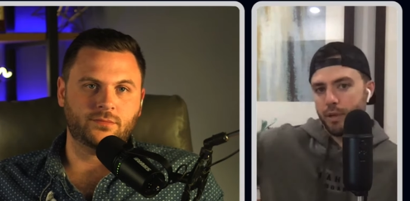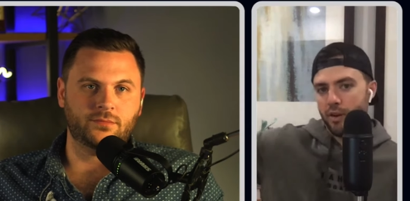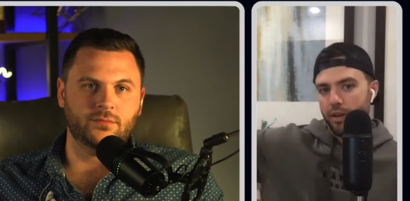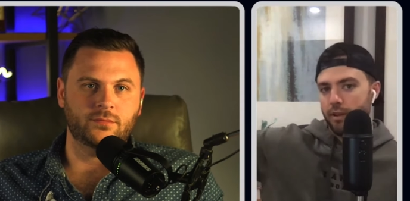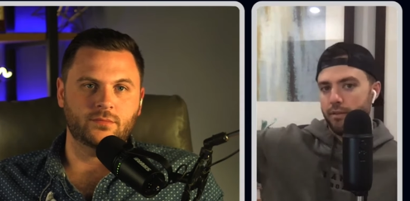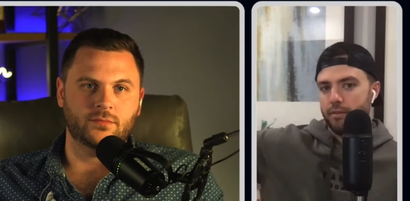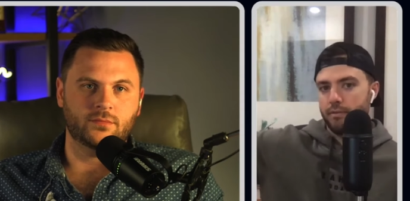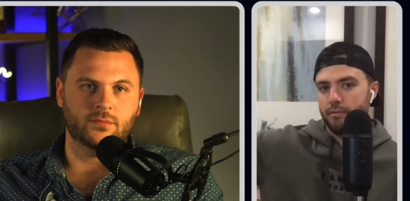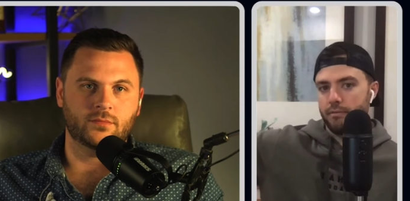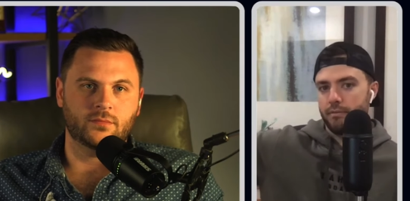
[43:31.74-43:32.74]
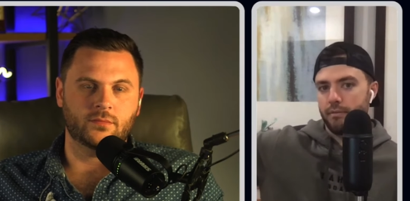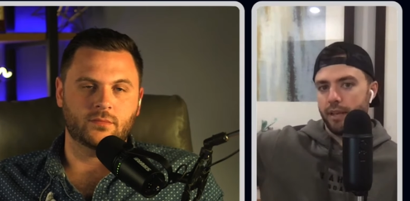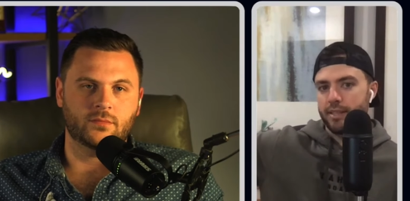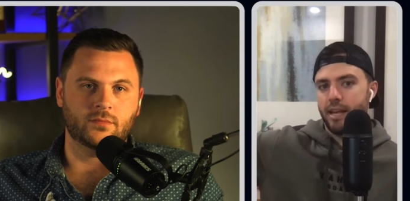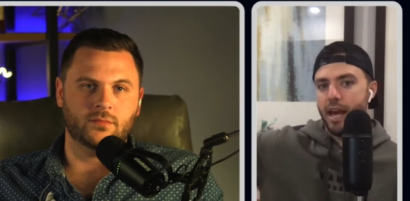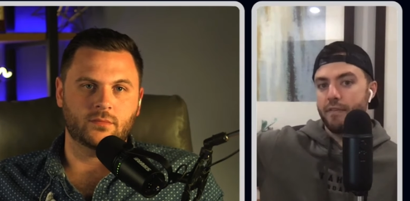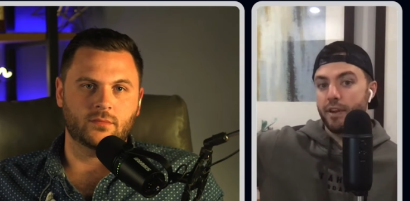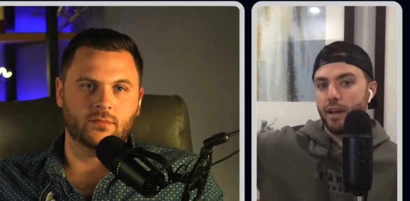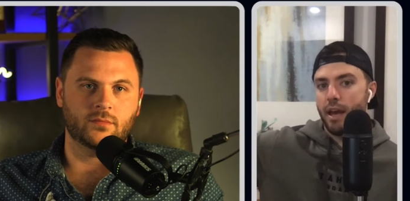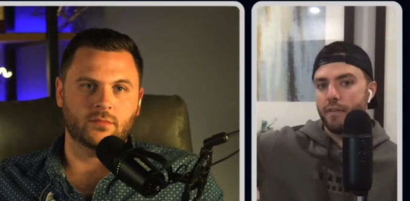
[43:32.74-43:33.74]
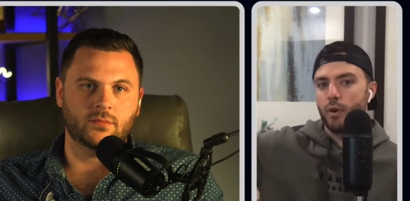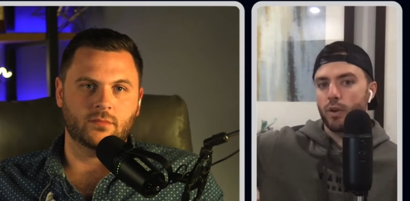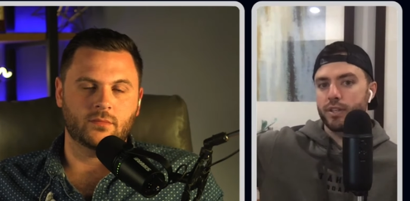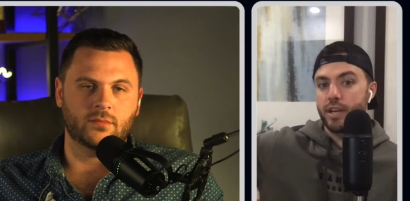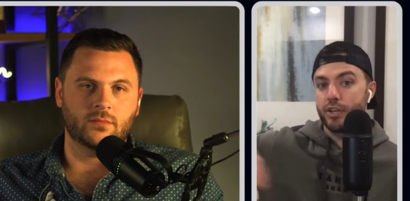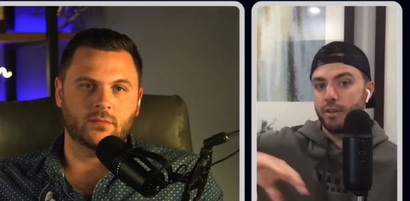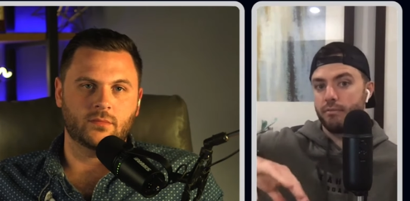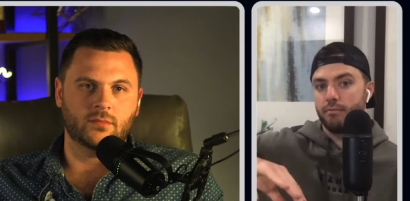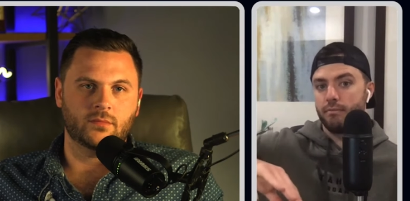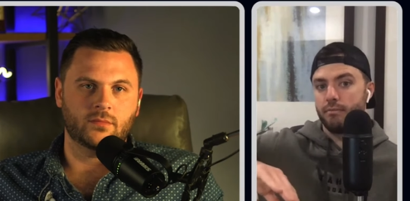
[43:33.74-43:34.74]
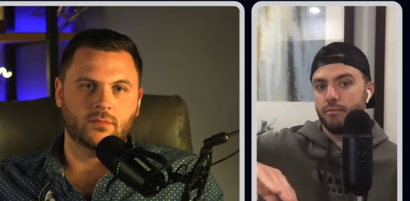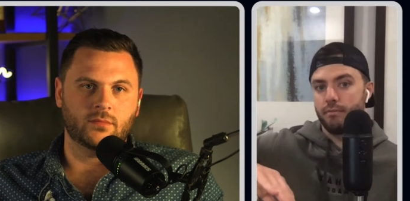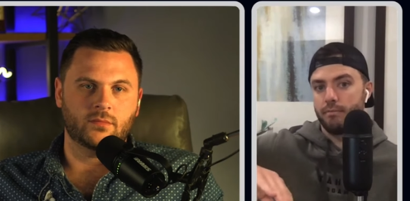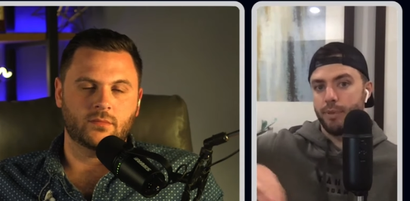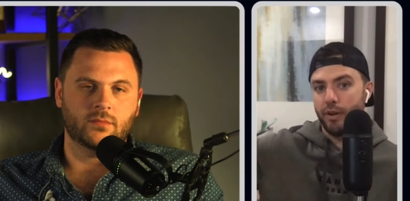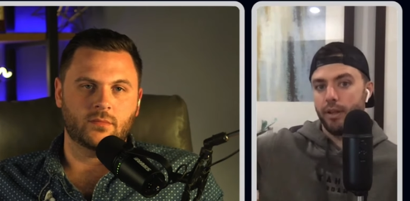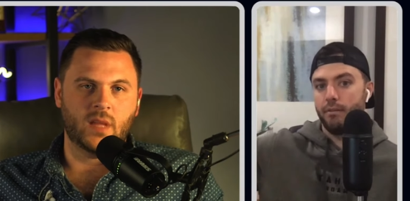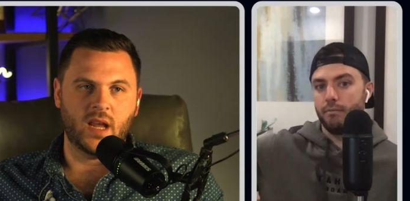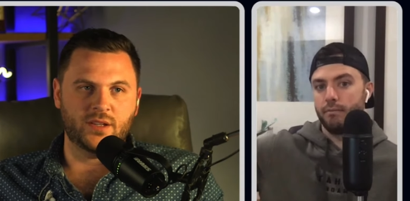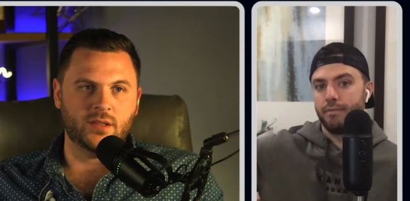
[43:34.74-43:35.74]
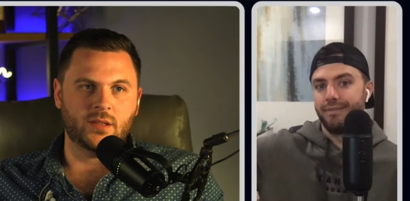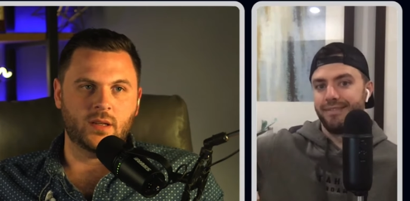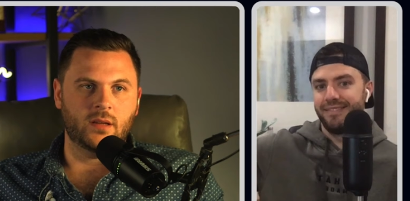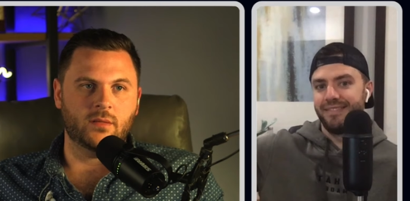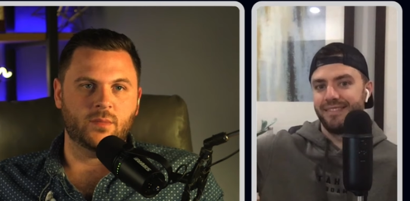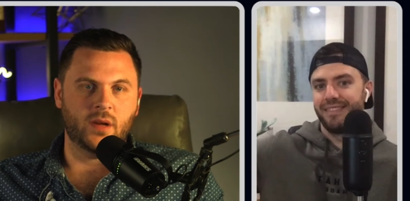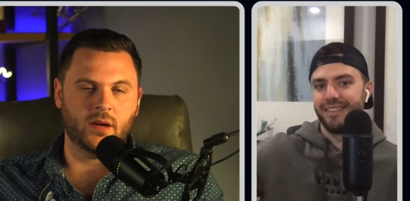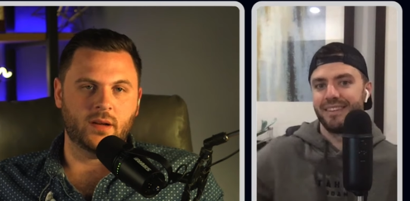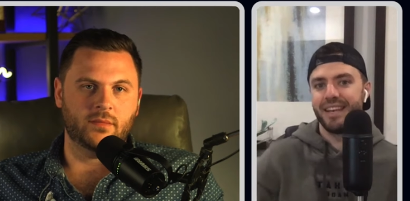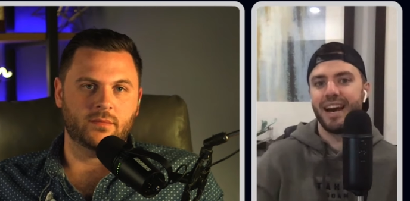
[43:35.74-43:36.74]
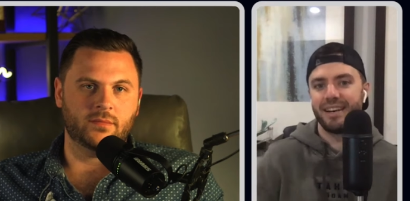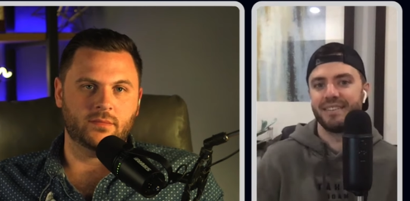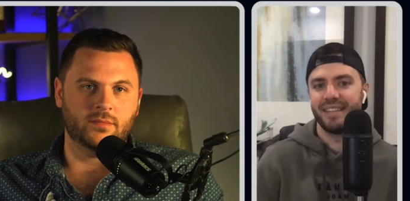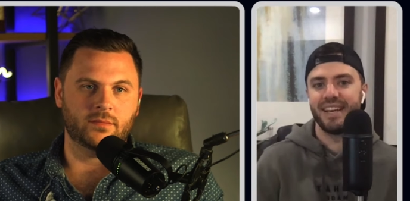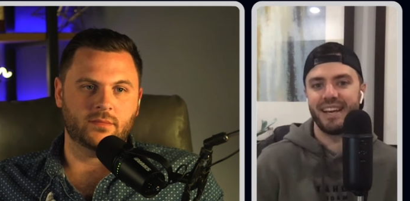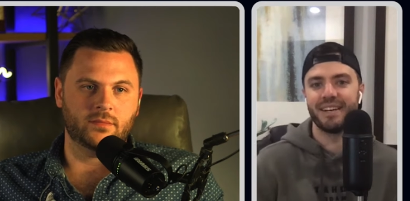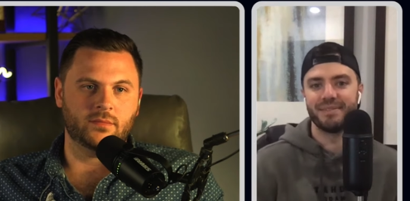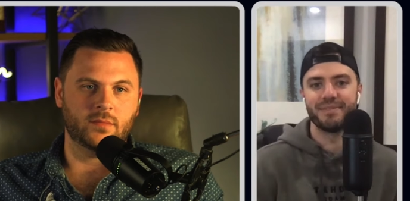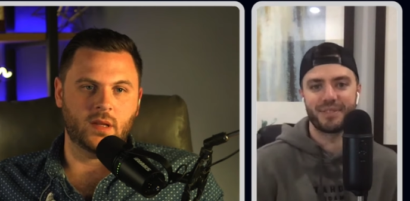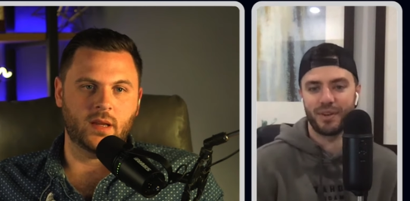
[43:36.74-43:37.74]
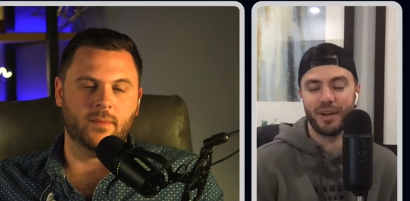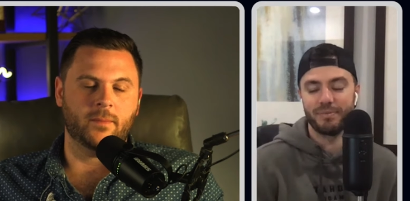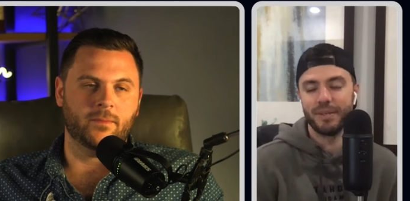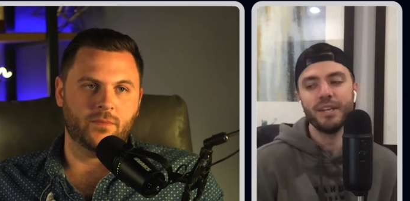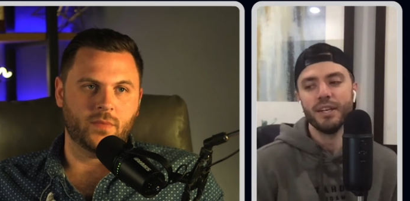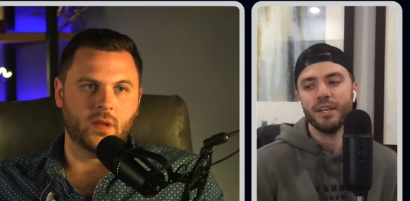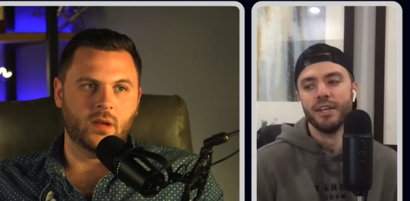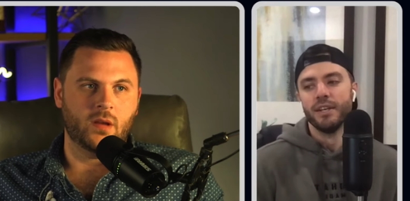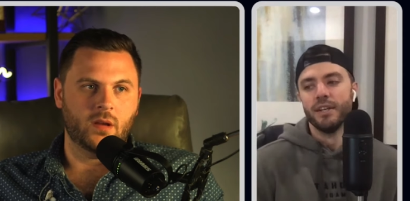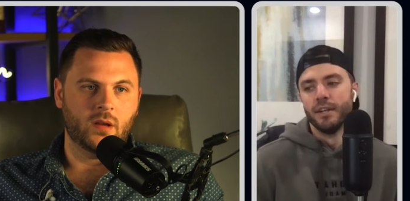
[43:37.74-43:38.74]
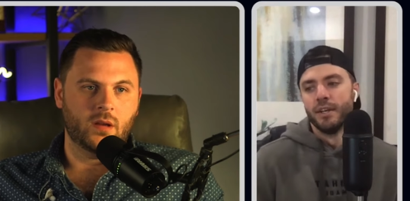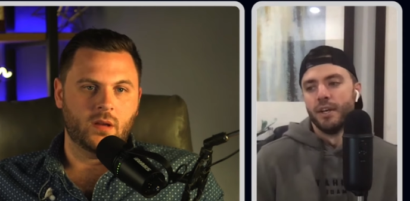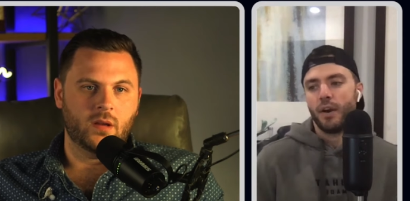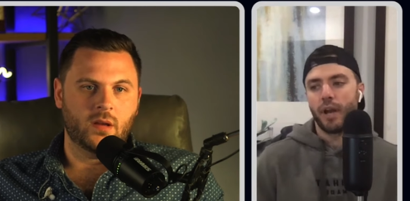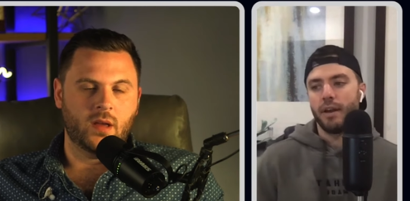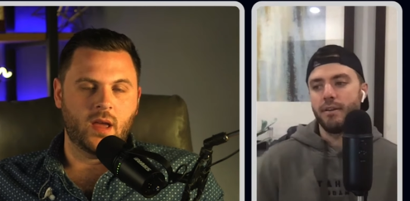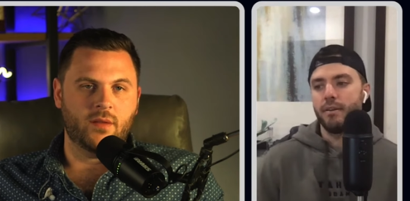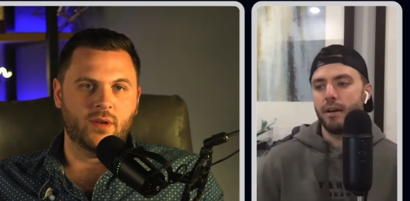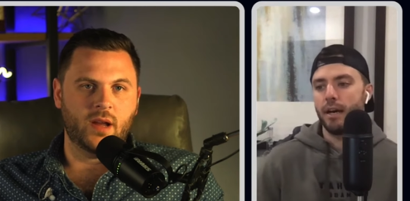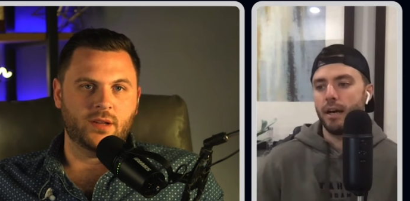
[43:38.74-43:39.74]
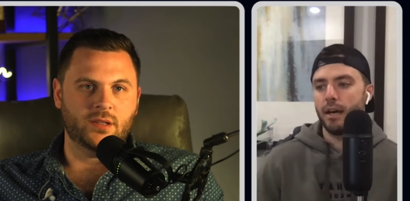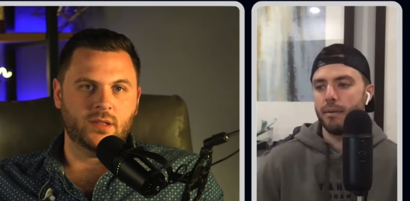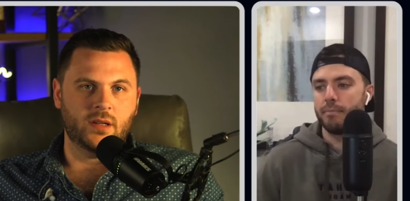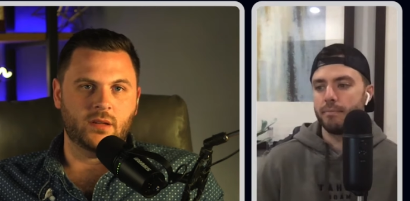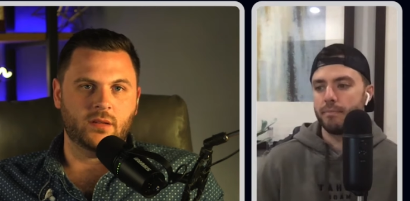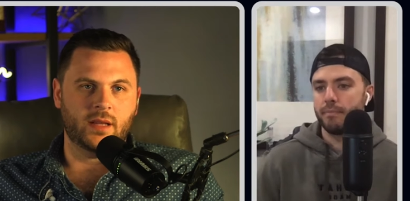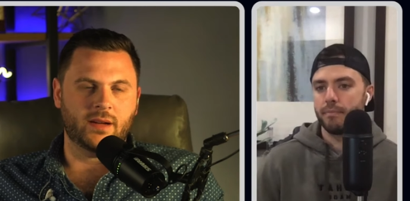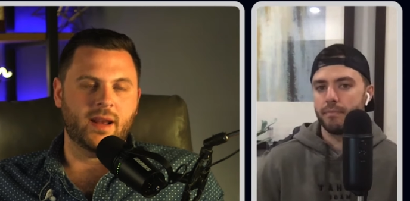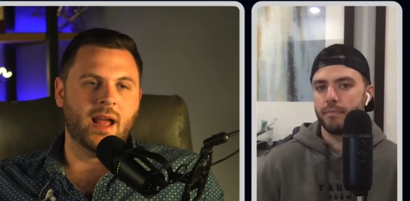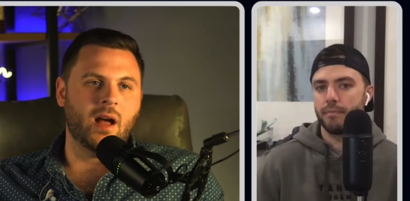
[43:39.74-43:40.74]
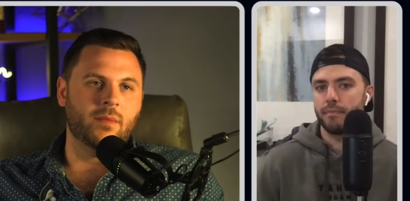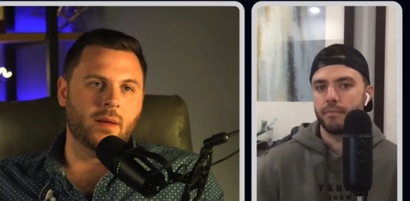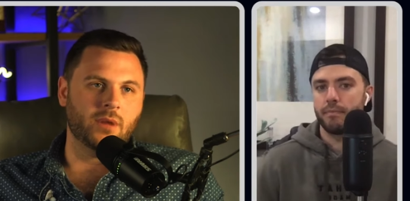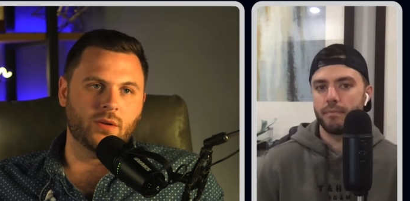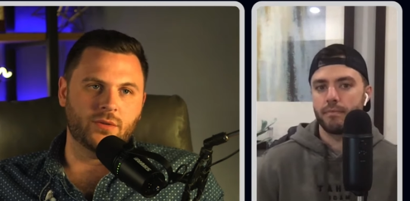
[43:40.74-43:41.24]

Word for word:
Speaker 1: Period. Like is that every every organization?
Speaker 2: Period. Agency. Period. Yeah. Yeah. Yeah. It's great. Okay. Every agency. Um, like right now, I'm, I'm going